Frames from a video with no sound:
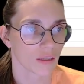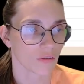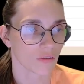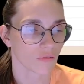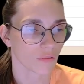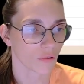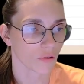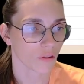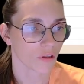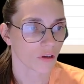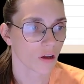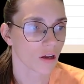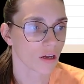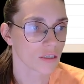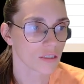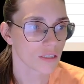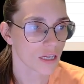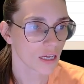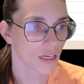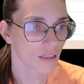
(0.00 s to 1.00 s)
Now for the
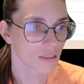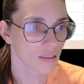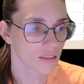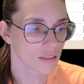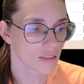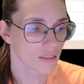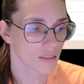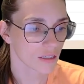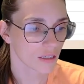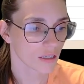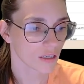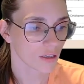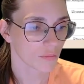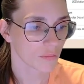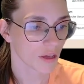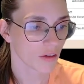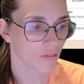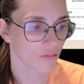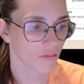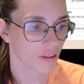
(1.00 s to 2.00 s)
contacts,
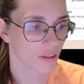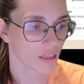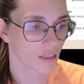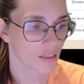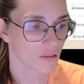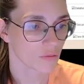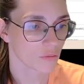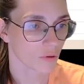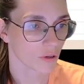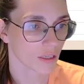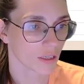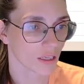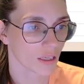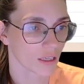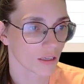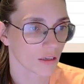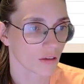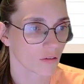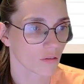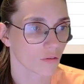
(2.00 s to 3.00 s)
everything is
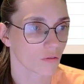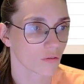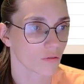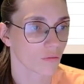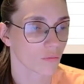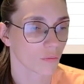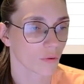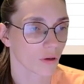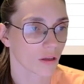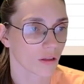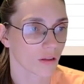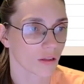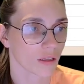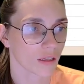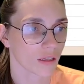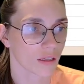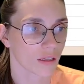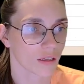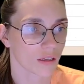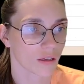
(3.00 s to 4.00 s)
working
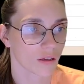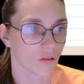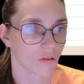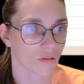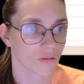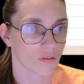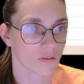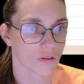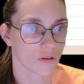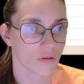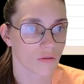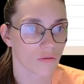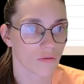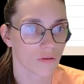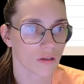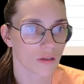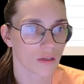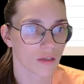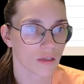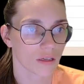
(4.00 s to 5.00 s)
well.
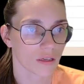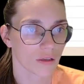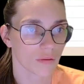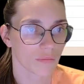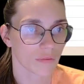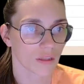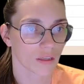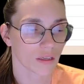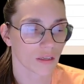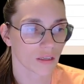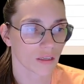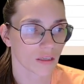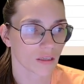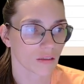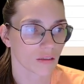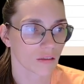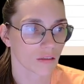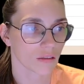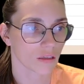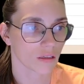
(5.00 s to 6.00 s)
Also, the